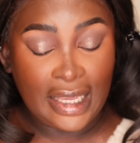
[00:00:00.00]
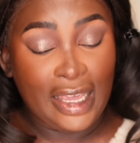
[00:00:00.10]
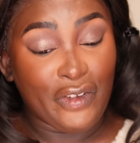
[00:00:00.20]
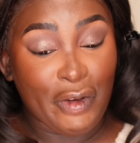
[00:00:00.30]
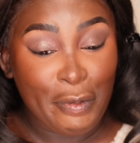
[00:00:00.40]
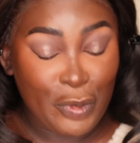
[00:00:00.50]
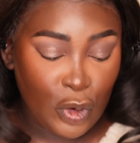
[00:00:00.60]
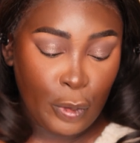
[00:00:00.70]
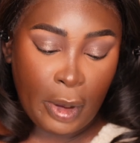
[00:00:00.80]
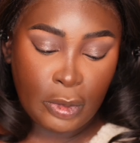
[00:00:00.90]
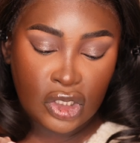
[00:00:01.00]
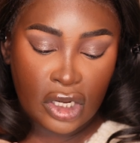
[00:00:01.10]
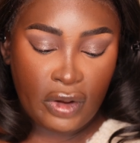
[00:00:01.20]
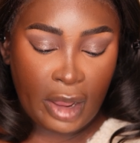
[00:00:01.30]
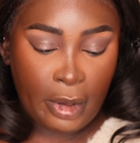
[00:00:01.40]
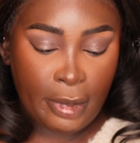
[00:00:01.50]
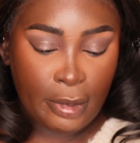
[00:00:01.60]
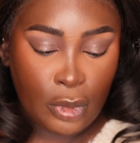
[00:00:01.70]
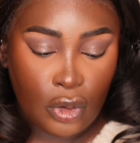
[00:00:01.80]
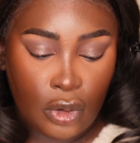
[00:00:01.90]
even more, but I'm just going to grab a bit
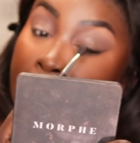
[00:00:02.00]
more